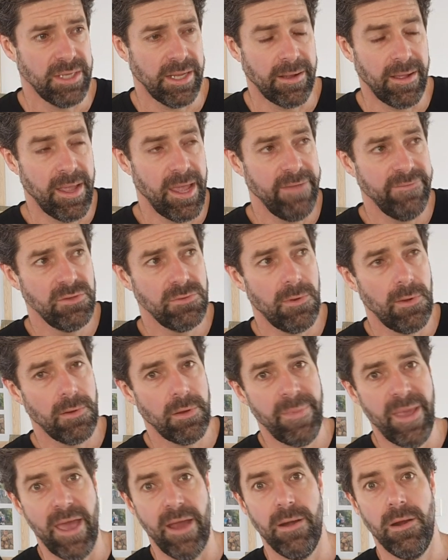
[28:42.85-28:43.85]
And I have talked
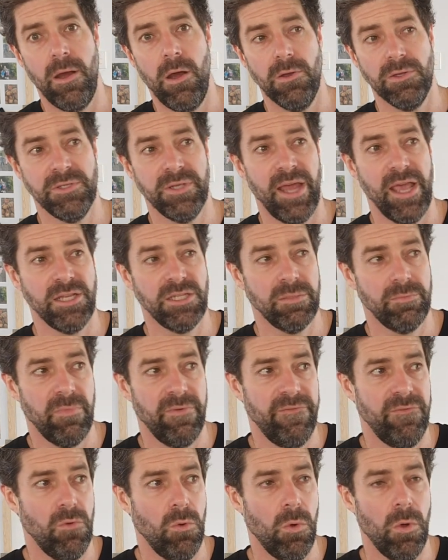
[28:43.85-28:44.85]
about oxidation
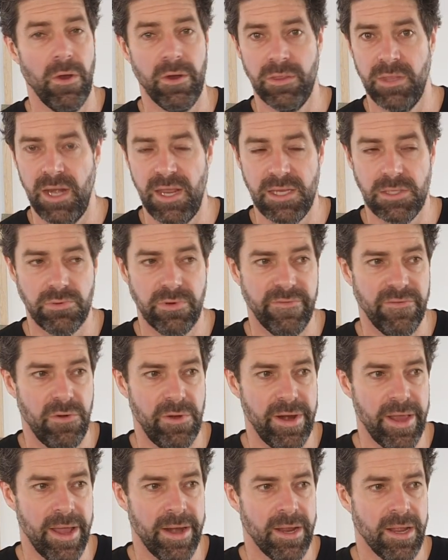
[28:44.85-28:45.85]
before and the need to
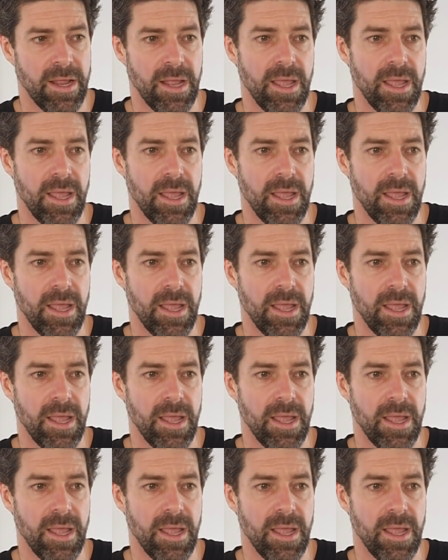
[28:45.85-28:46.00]
avoid it.